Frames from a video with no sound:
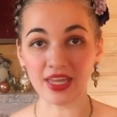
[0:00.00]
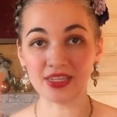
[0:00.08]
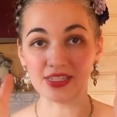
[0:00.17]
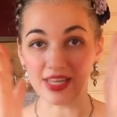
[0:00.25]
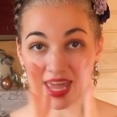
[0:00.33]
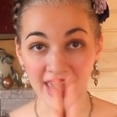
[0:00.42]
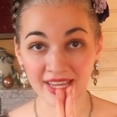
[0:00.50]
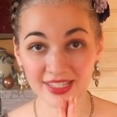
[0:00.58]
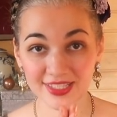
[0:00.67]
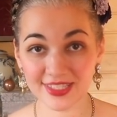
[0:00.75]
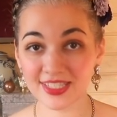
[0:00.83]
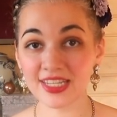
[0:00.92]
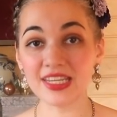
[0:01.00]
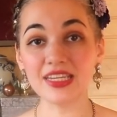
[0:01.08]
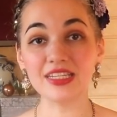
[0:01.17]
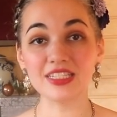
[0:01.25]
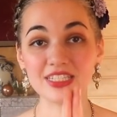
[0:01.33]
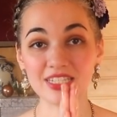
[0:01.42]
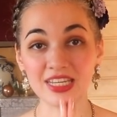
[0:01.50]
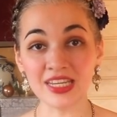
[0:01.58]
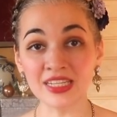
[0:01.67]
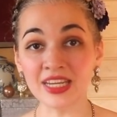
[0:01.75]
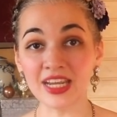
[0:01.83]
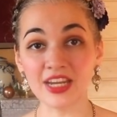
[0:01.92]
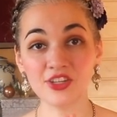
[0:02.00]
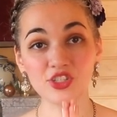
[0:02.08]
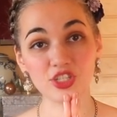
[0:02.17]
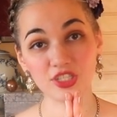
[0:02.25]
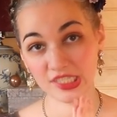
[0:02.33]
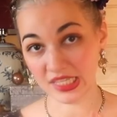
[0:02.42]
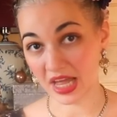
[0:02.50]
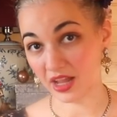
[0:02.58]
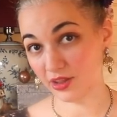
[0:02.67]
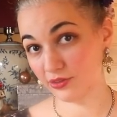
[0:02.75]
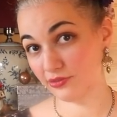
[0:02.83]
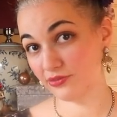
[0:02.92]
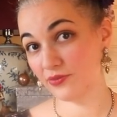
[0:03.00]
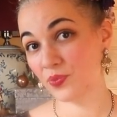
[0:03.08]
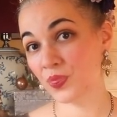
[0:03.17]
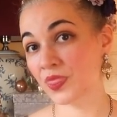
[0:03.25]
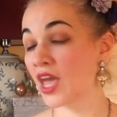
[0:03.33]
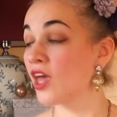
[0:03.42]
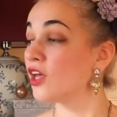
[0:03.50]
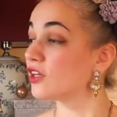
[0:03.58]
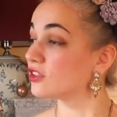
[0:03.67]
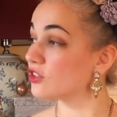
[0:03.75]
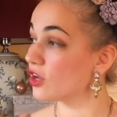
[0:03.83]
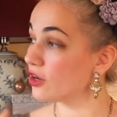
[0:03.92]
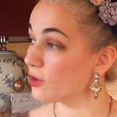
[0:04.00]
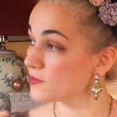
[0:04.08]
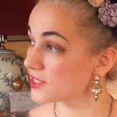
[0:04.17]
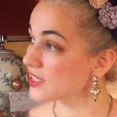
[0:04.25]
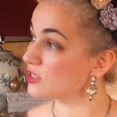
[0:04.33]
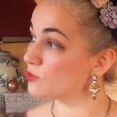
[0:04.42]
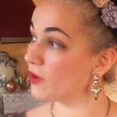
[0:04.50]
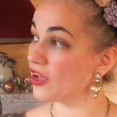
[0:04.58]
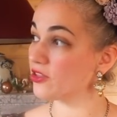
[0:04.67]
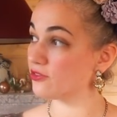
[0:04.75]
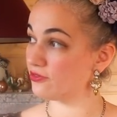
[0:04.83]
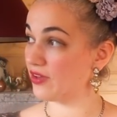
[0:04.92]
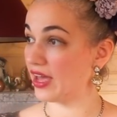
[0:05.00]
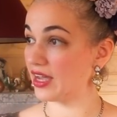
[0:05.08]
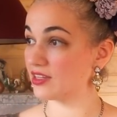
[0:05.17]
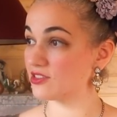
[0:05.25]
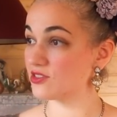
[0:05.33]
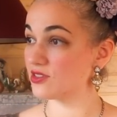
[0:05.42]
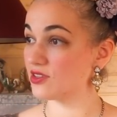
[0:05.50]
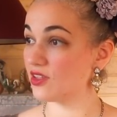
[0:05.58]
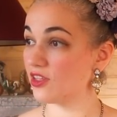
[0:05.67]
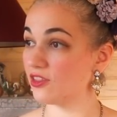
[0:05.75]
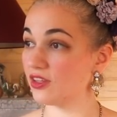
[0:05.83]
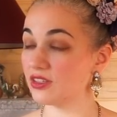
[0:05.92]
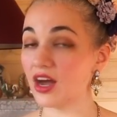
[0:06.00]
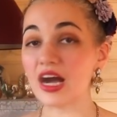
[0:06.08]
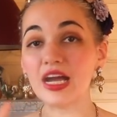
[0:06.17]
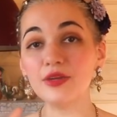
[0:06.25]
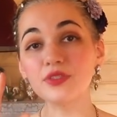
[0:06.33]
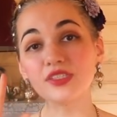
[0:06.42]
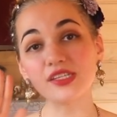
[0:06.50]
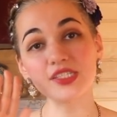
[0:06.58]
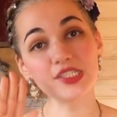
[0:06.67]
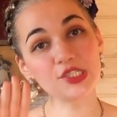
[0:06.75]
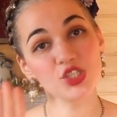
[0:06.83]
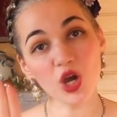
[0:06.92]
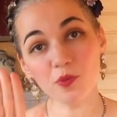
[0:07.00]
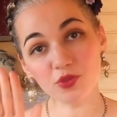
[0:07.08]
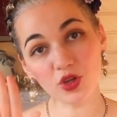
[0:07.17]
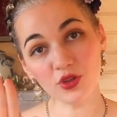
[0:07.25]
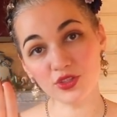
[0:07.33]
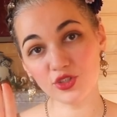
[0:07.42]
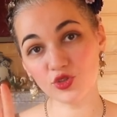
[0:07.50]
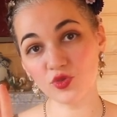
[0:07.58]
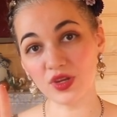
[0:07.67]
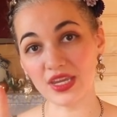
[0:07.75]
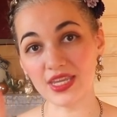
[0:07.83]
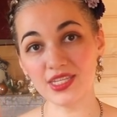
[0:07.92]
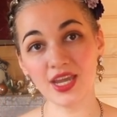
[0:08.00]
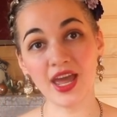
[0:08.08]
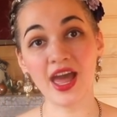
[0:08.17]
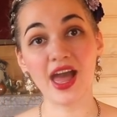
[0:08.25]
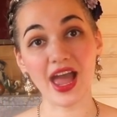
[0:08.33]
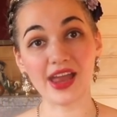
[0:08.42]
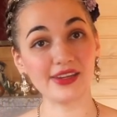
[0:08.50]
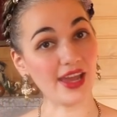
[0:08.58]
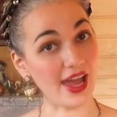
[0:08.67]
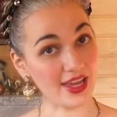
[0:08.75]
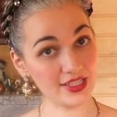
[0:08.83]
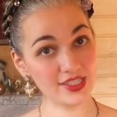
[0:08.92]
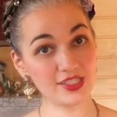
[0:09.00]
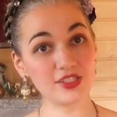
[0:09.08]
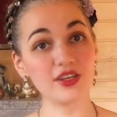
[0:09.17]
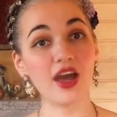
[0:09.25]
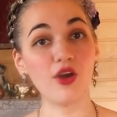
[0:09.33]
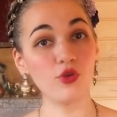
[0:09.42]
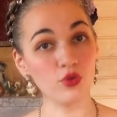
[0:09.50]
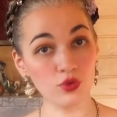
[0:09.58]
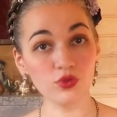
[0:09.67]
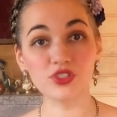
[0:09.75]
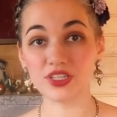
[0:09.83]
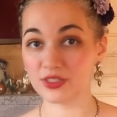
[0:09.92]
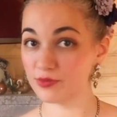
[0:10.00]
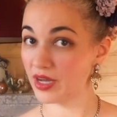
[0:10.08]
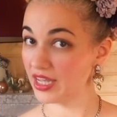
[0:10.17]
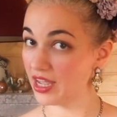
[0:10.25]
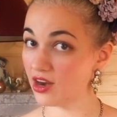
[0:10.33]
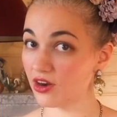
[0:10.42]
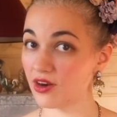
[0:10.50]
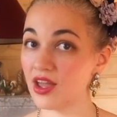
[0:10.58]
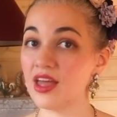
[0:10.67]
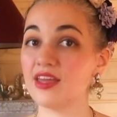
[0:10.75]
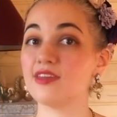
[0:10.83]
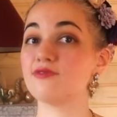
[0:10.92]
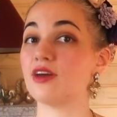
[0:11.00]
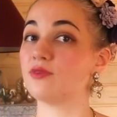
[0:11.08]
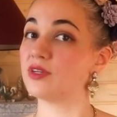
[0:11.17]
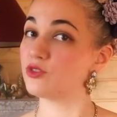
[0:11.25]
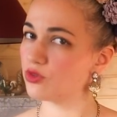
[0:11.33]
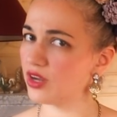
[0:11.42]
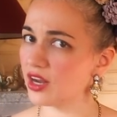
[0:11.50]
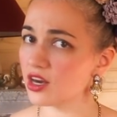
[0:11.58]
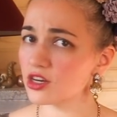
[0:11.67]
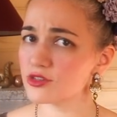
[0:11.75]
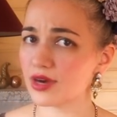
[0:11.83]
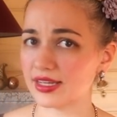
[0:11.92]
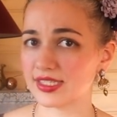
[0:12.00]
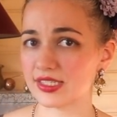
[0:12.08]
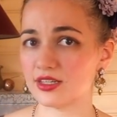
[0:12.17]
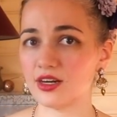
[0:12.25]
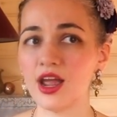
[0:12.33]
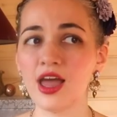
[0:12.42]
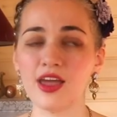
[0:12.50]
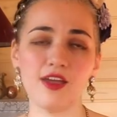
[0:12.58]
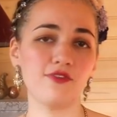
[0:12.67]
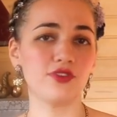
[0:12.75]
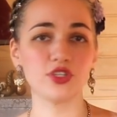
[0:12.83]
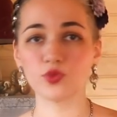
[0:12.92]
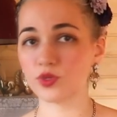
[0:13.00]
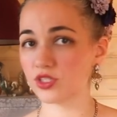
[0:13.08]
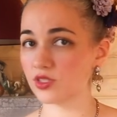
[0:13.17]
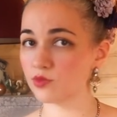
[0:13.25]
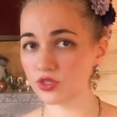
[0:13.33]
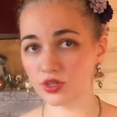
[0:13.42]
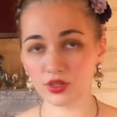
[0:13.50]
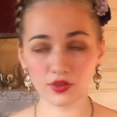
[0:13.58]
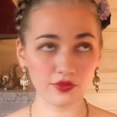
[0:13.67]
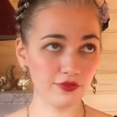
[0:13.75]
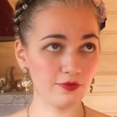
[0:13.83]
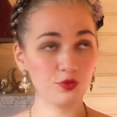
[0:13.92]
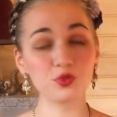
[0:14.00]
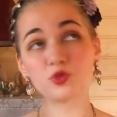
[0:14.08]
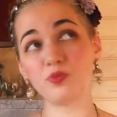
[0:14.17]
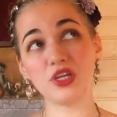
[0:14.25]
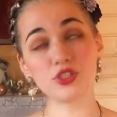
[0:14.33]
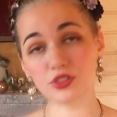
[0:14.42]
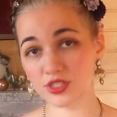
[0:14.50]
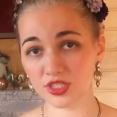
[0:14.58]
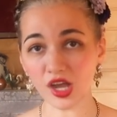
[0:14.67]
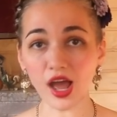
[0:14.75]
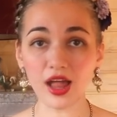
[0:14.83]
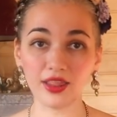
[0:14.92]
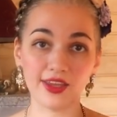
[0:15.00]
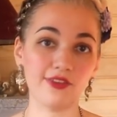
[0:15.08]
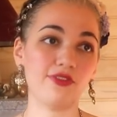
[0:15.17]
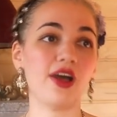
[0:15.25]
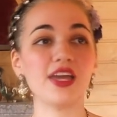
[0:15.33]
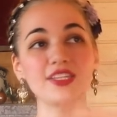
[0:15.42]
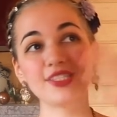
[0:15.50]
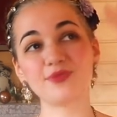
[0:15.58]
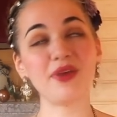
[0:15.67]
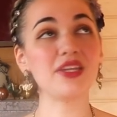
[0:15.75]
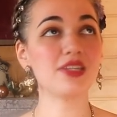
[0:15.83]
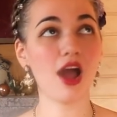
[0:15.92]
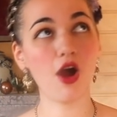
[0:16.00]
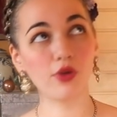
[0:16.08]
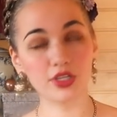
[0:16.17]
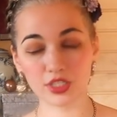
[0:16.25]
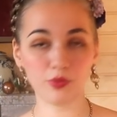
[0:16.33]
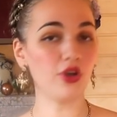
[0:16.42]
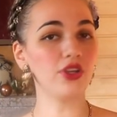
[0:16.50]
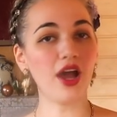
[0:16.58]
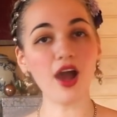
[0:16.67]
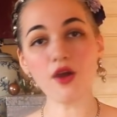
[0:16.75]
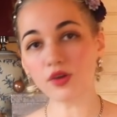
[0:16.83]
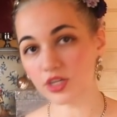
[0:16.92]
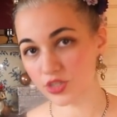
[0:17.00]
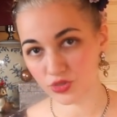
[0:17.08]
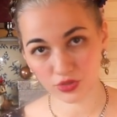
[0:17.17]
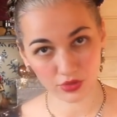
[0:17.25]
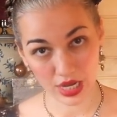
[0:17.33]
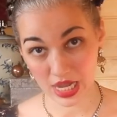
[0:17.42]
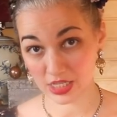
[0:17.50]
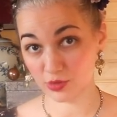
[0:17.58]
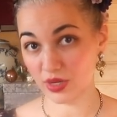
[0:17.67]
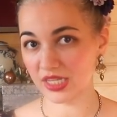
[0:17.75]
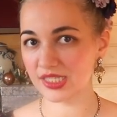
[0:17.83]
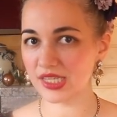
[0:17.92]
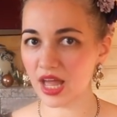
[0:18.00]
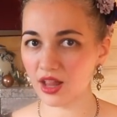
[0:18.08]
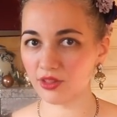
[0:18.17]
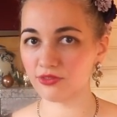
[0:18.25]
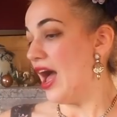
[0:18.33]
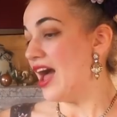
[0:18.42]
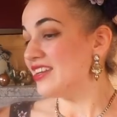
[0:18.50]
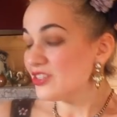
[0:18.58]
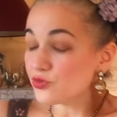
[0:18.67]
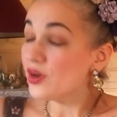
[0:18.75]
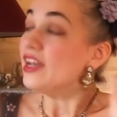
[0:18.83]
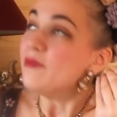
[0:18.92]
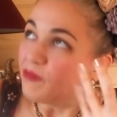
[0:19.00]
and angsty teenage self got upset by the fact that I would get stopped on the street and asked who did my hair, if I went to a hairdresser, if this was some sort of special style, if I had spent hours upon hours to create it myself. And it really